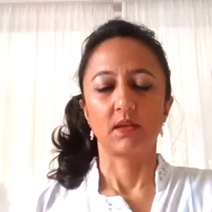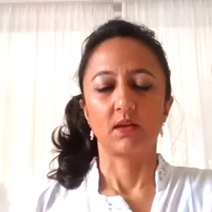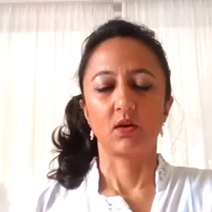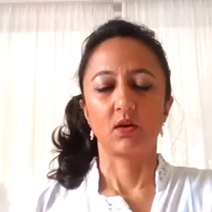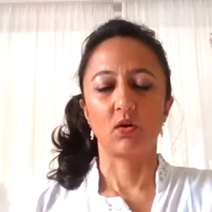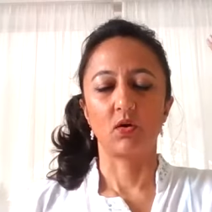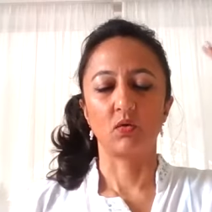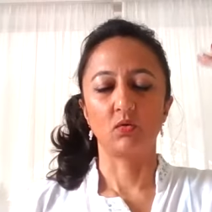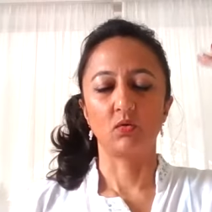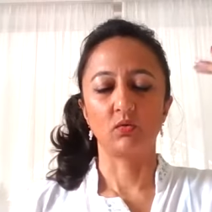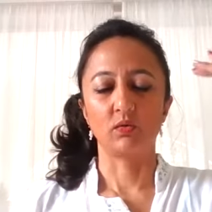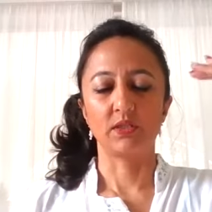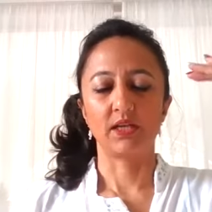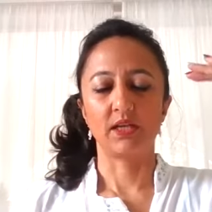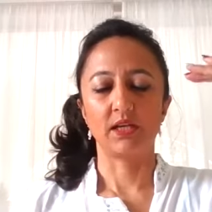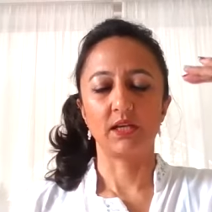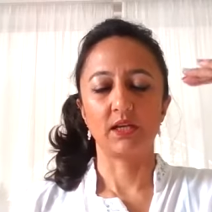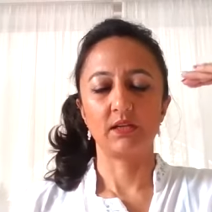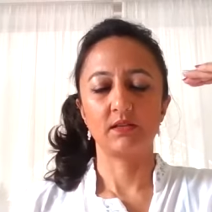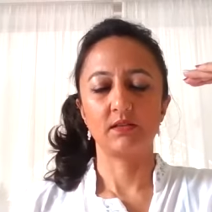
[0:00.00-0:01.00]
Hold
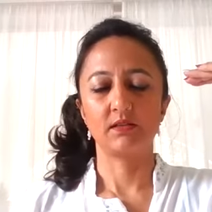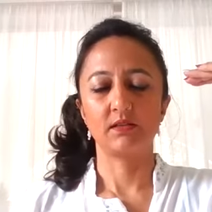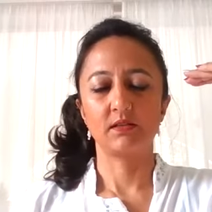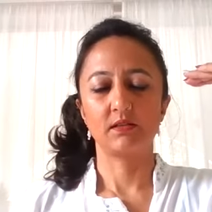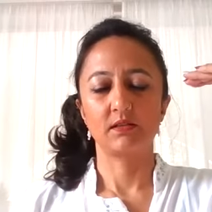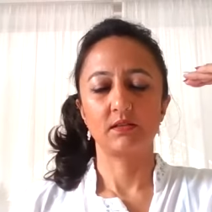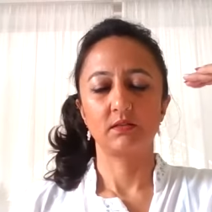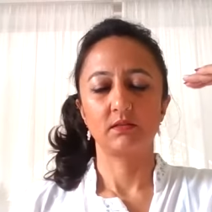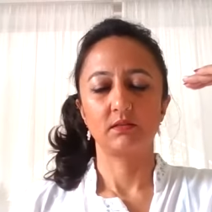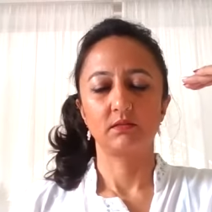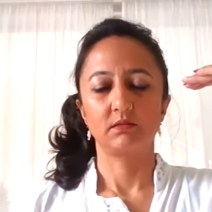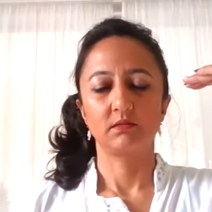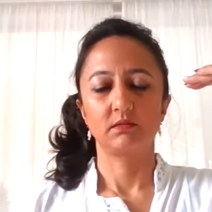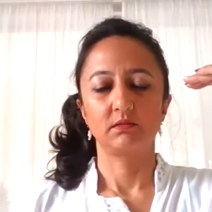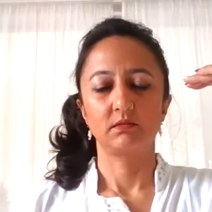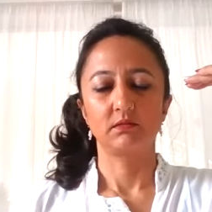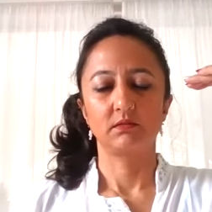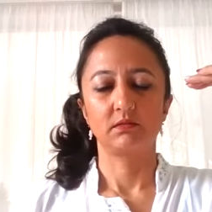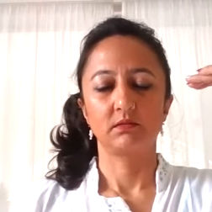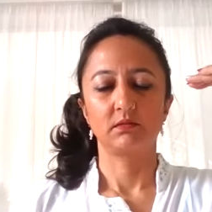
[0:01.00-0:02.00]
is.
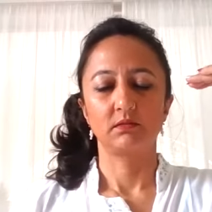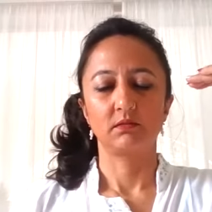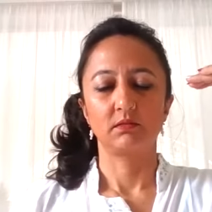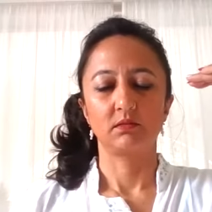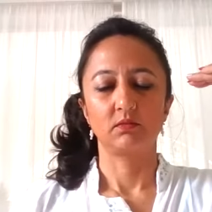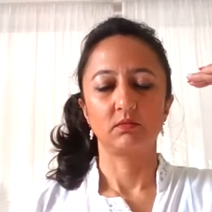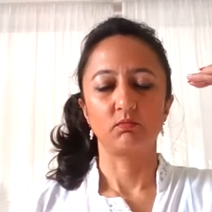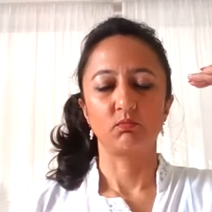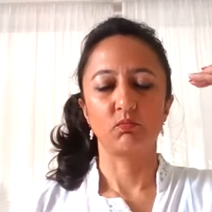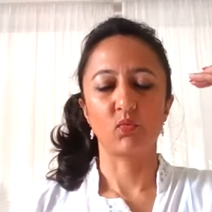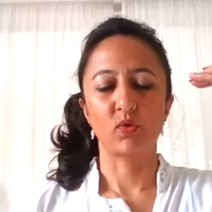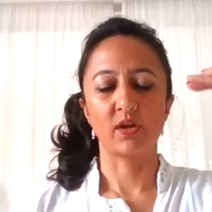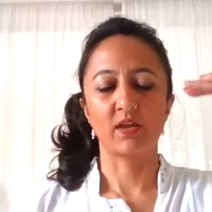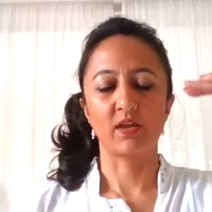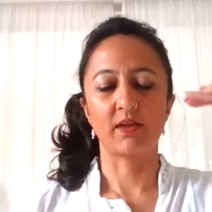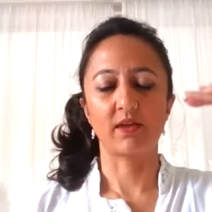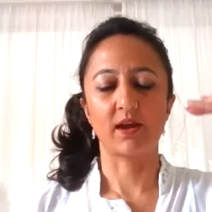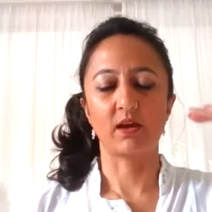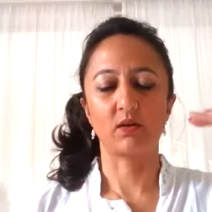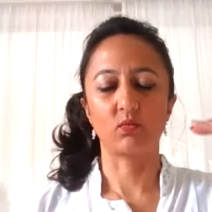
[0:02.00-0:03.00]
Breathe
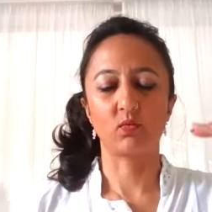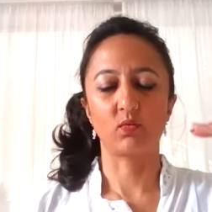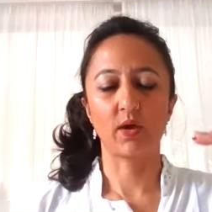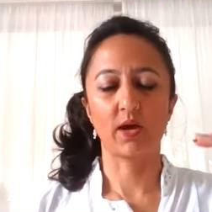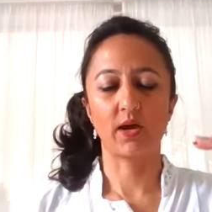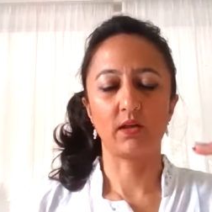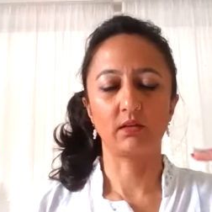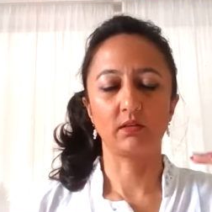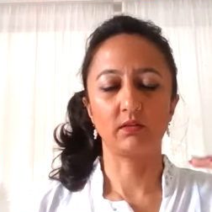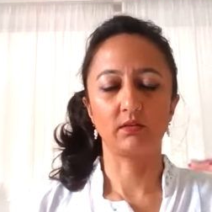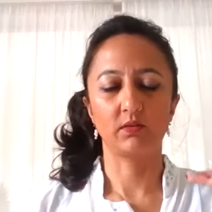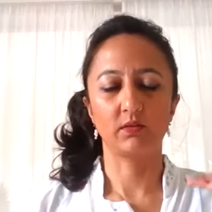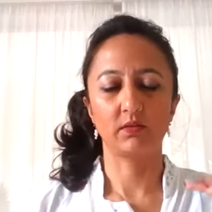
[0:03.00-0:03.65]
out well.